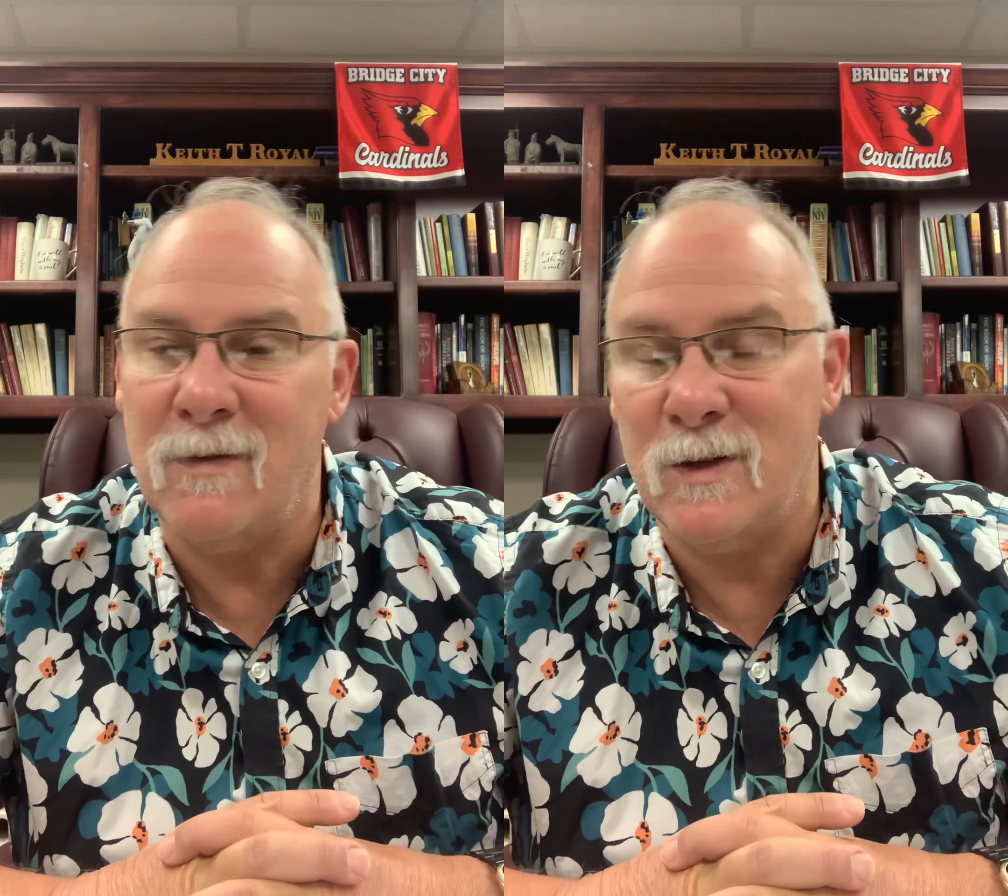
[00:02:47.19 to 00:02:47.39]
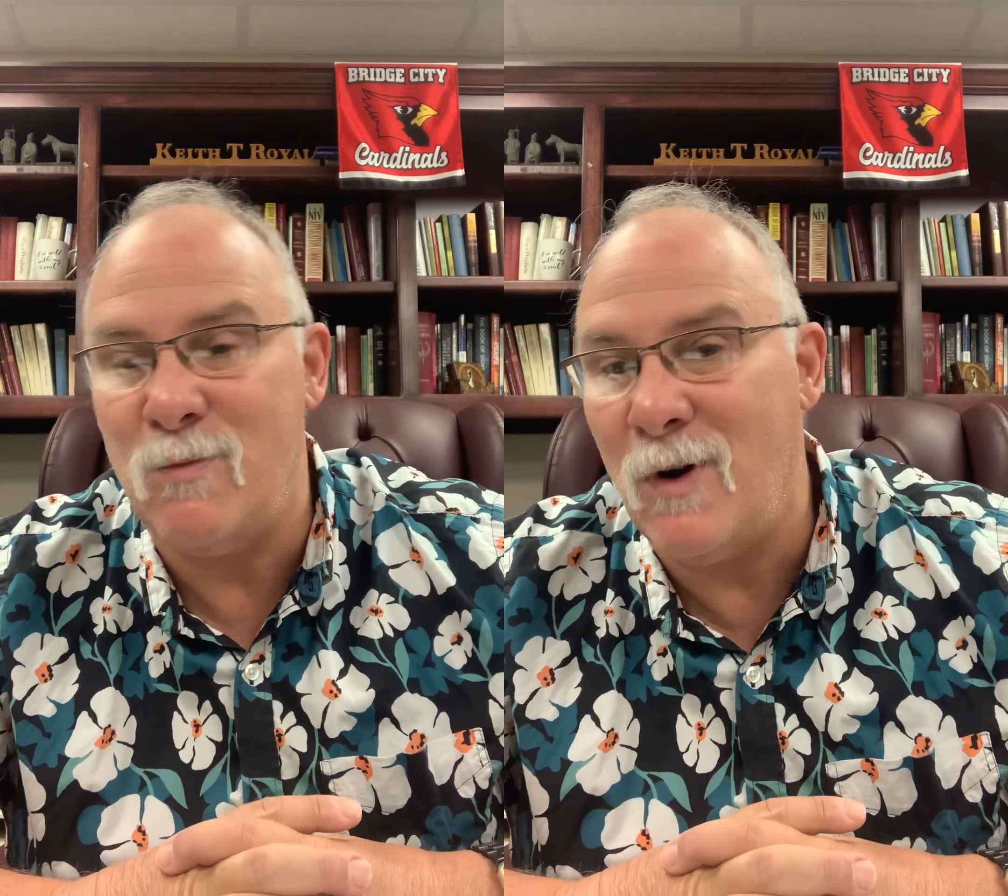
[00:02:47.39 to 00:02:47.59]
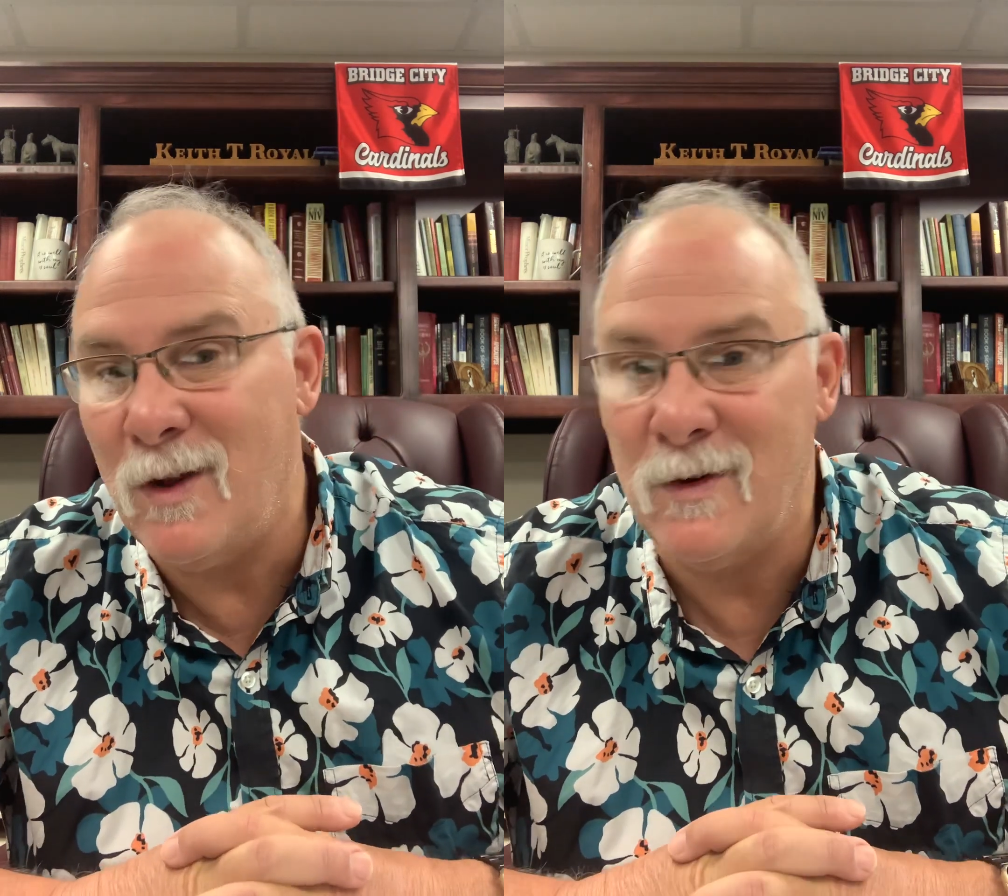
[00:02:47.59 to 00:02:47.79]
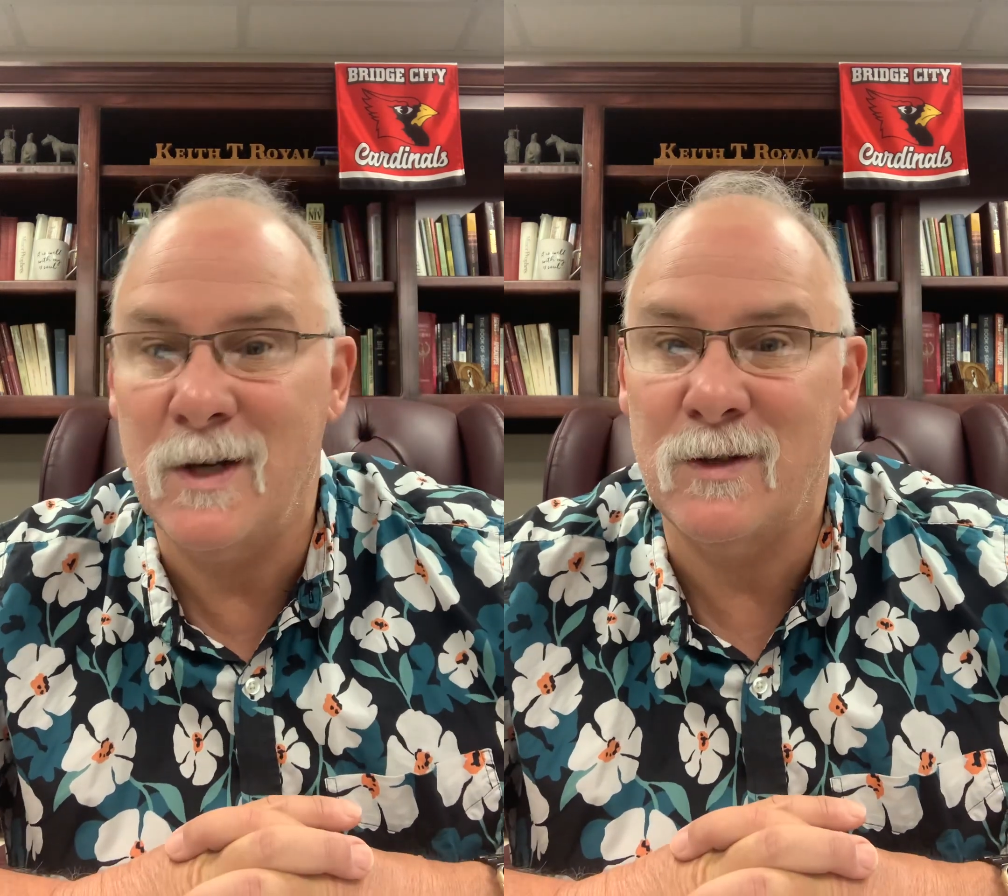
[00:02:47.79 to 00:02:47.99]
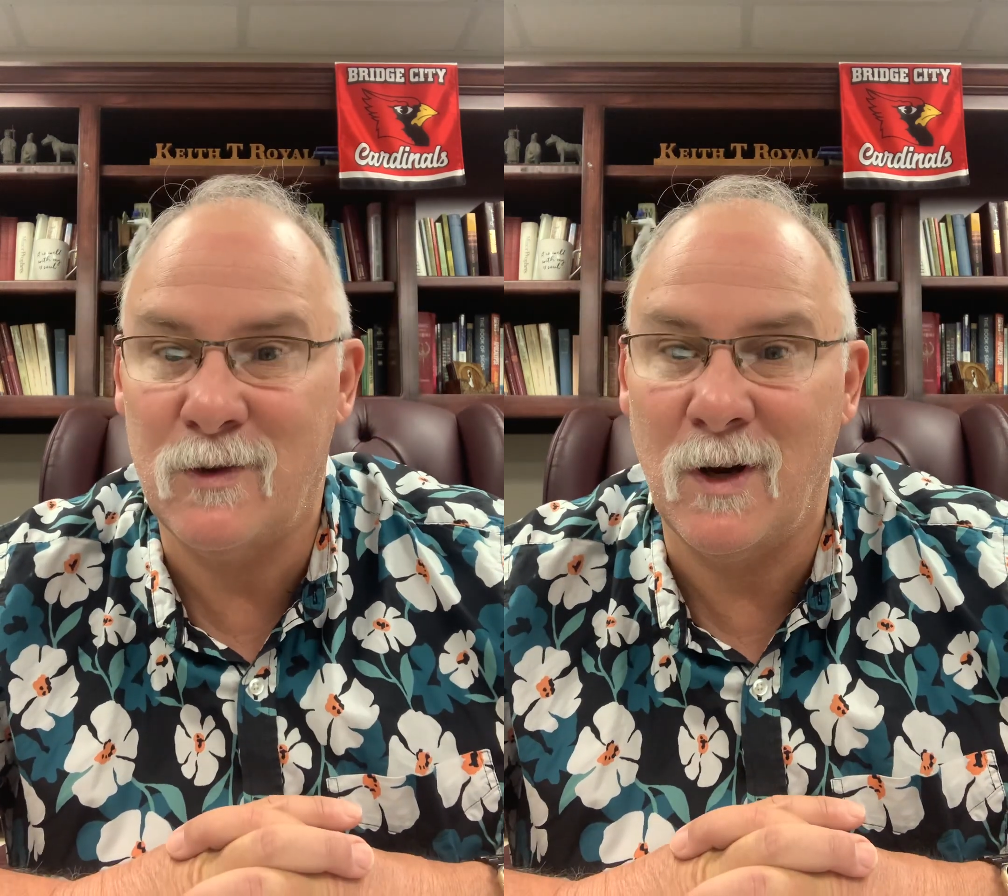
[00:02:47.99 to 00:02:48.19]
his brother
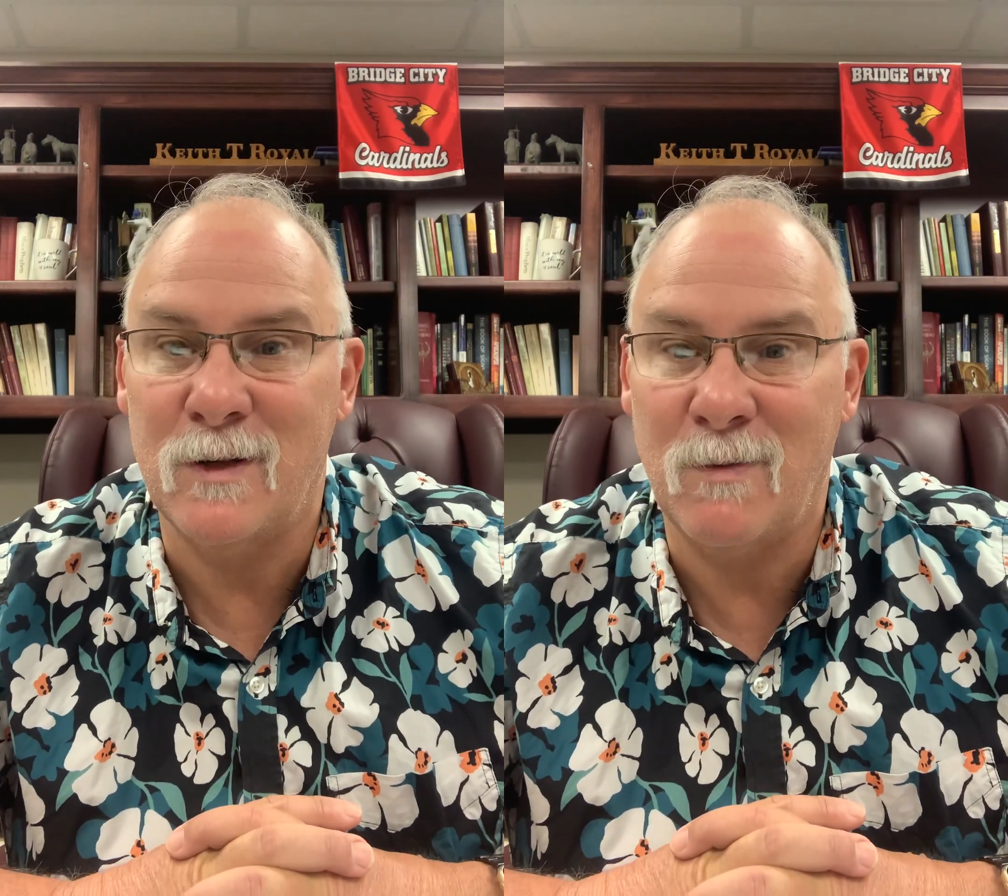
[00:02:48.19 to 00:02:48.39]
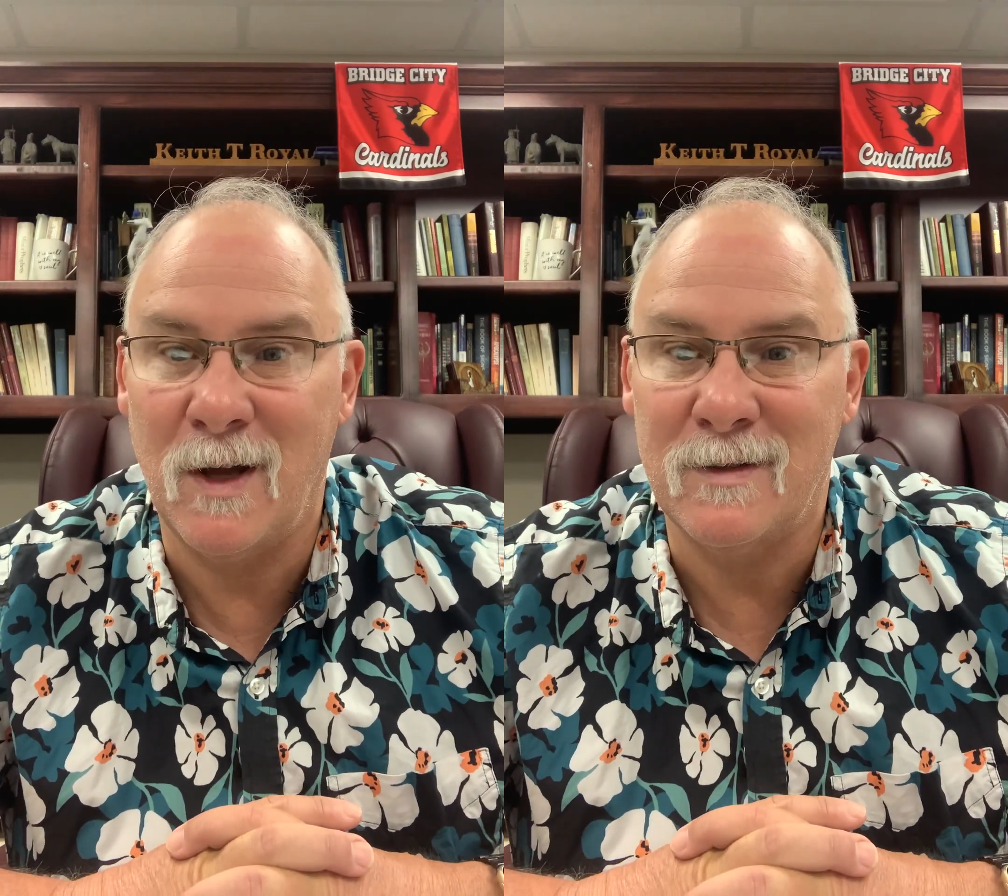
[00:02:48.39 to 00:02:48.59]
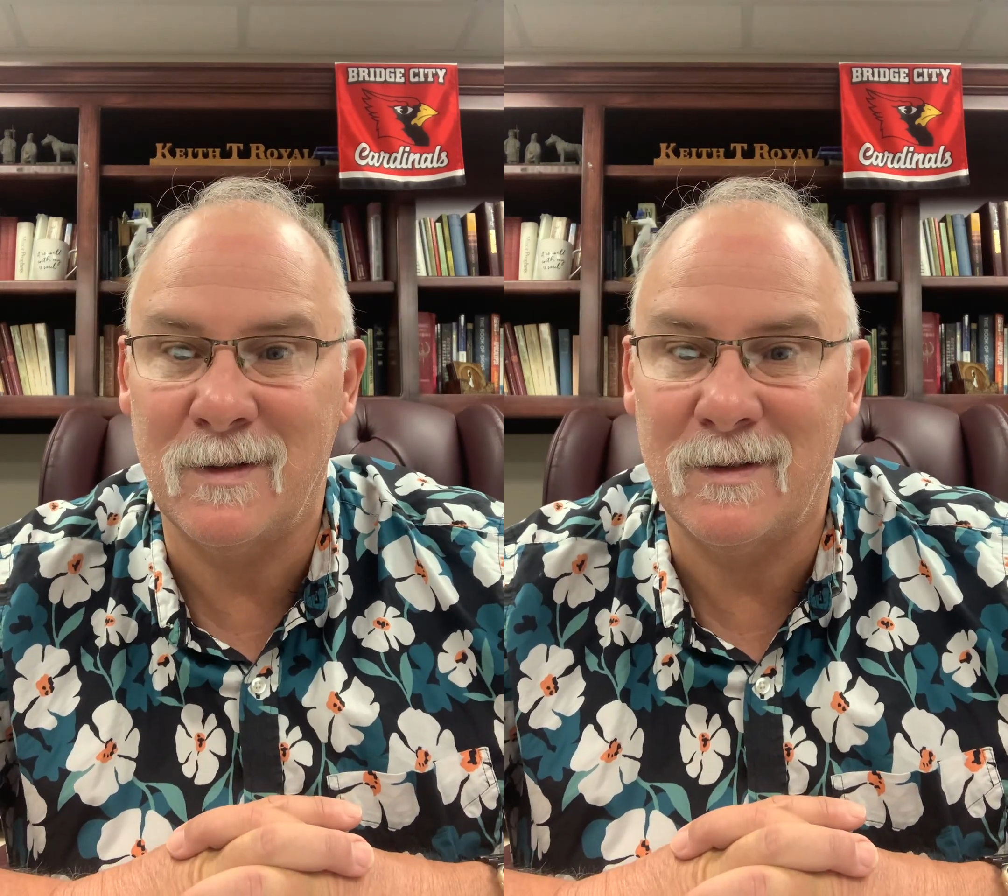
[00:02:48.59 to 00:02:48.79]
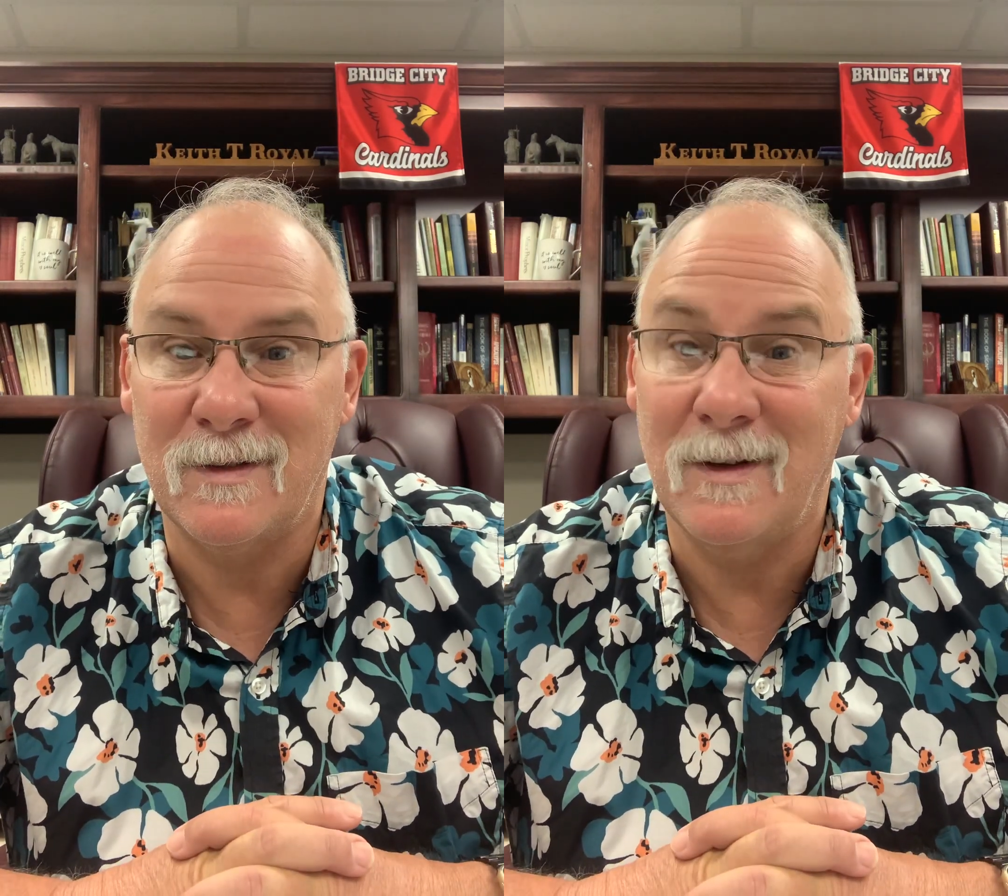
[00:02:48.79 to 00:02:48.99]
his trespasses.